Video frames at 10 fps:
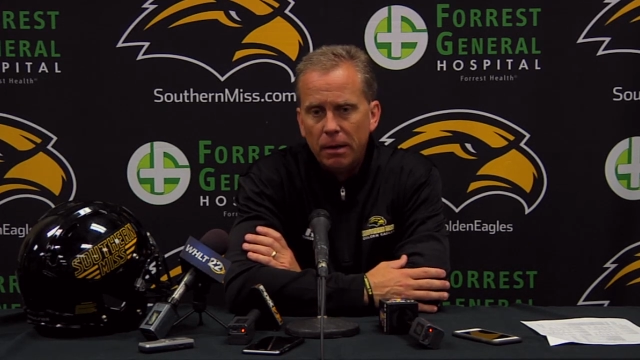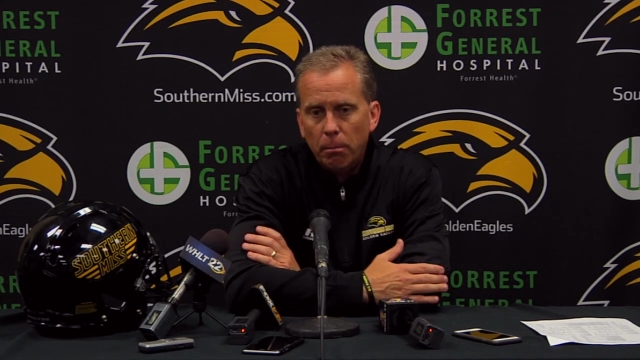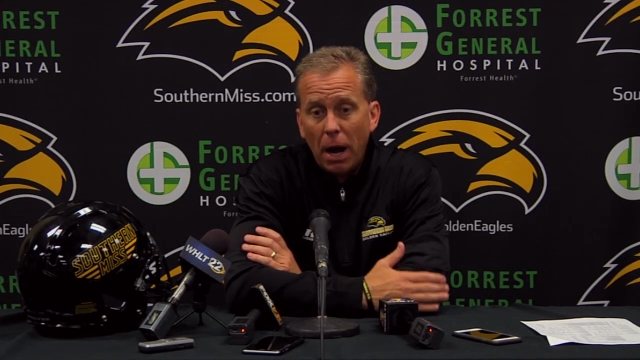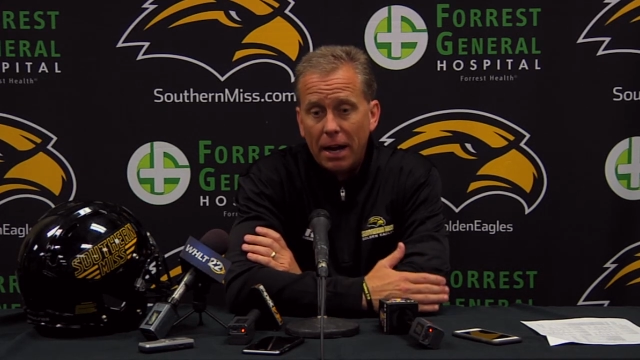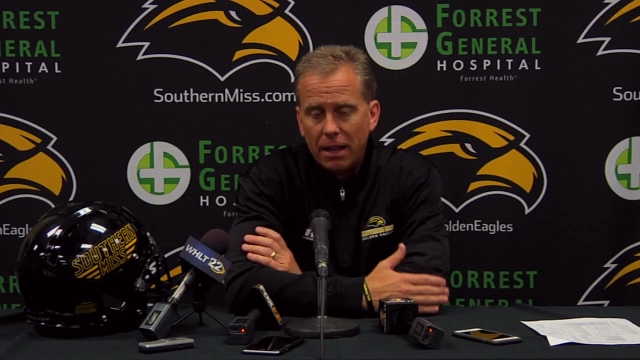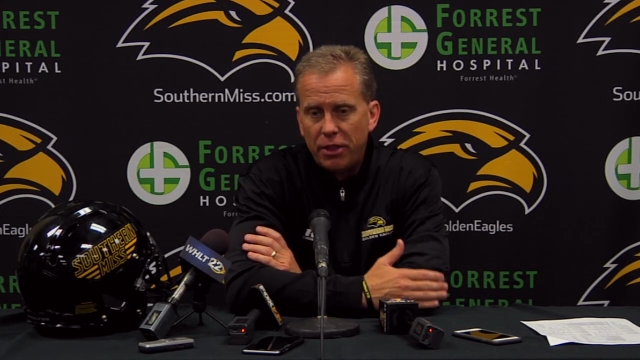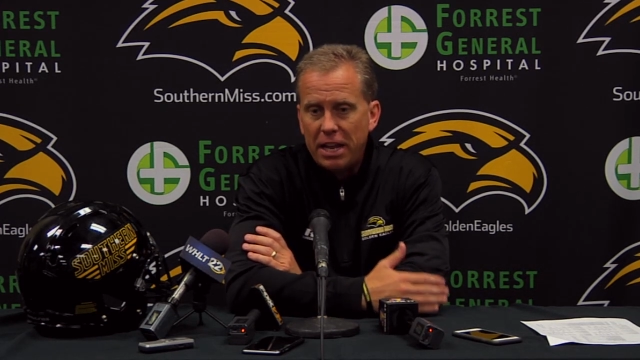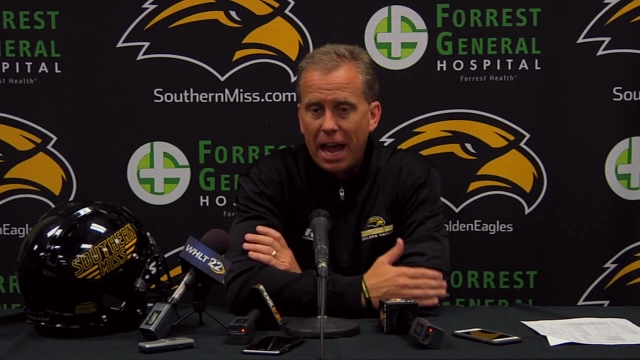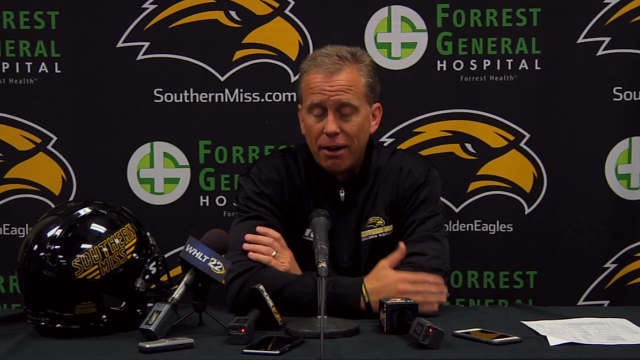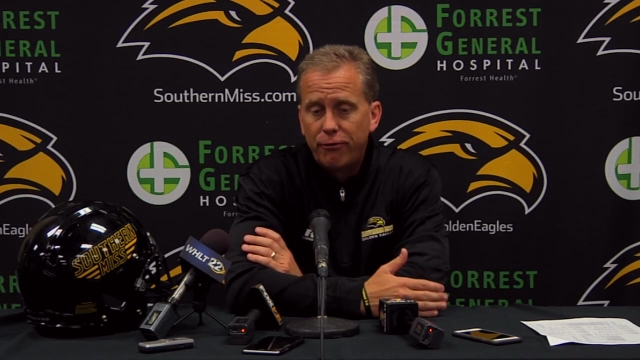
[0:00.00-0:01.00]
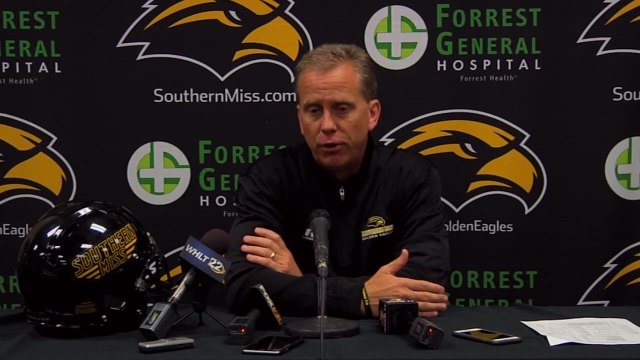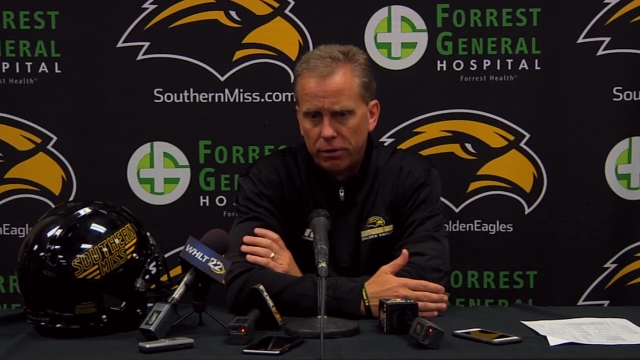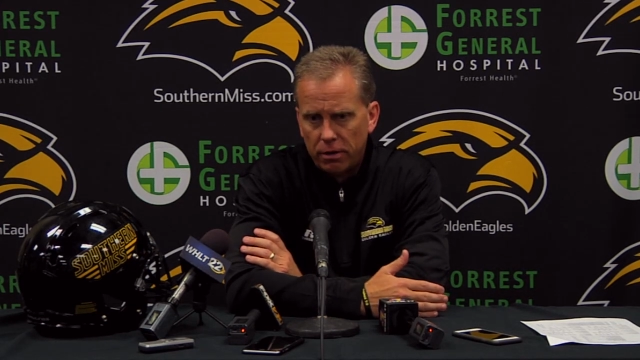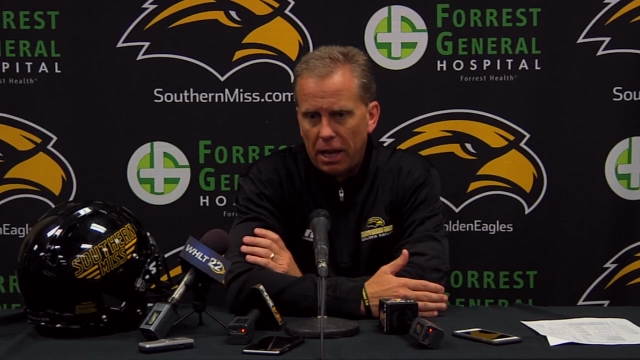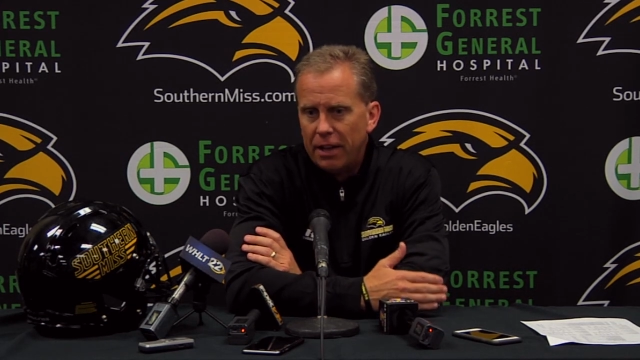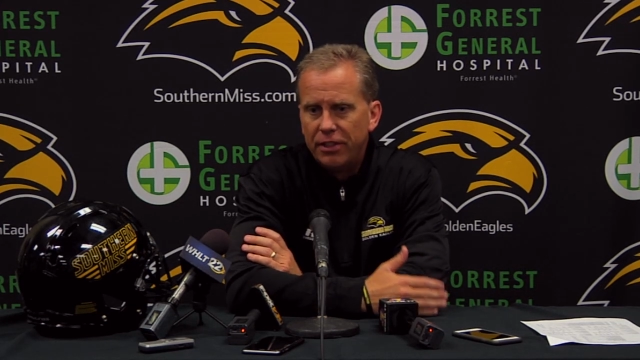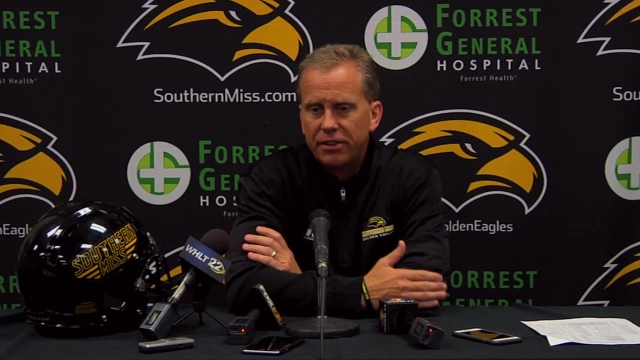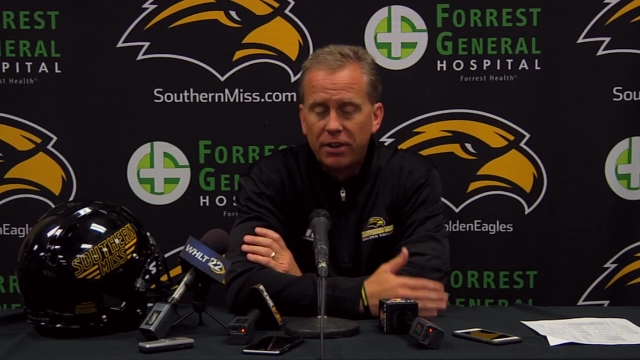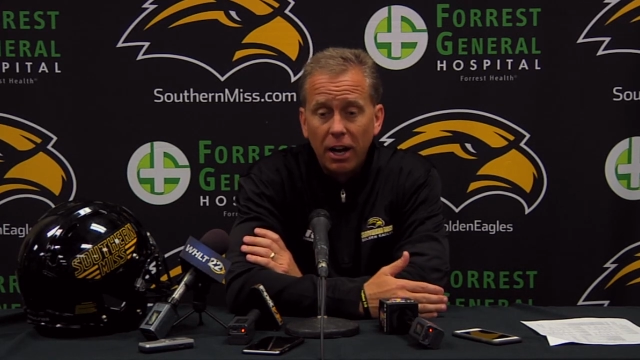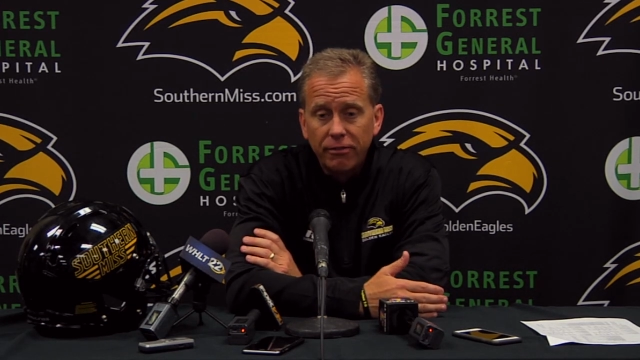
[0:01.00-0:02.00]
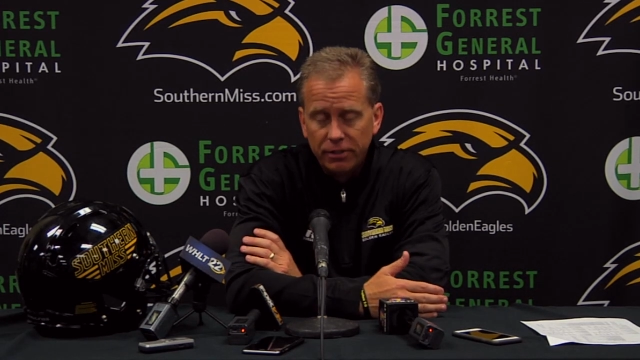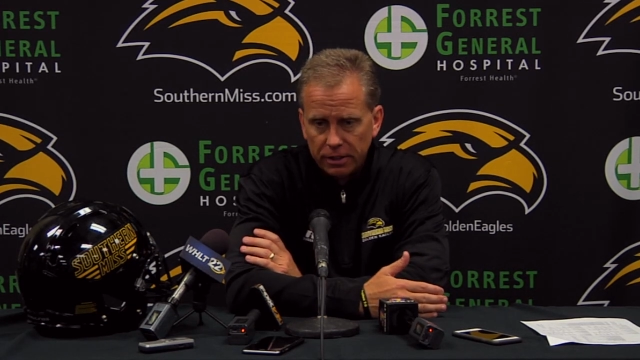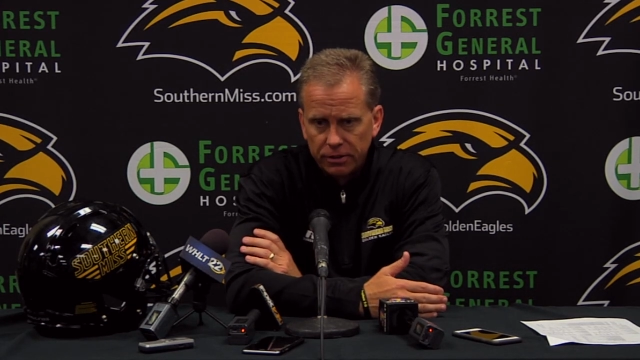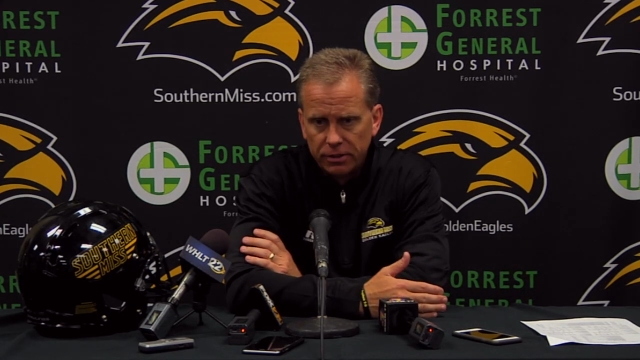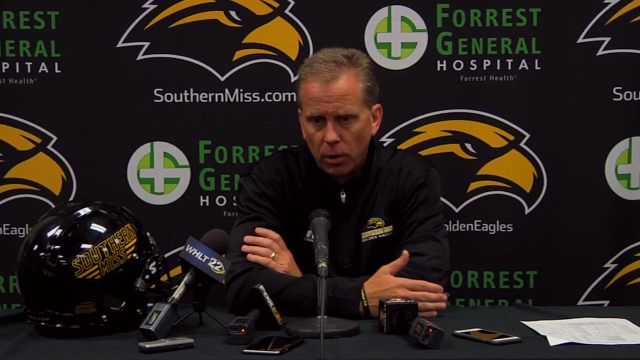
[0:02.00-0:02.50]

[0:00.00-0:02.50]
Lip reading: But the effort and the toughness